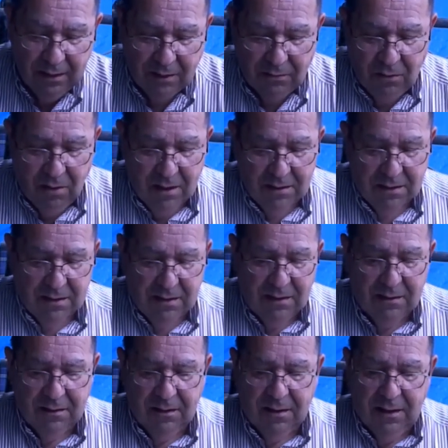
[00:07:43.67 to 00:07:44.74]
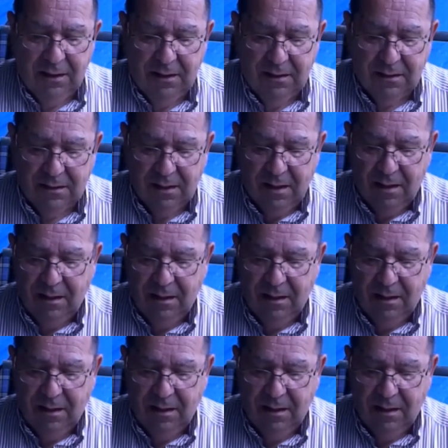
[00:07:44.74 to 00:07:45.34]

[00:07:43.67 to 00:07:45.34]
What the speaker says: across these.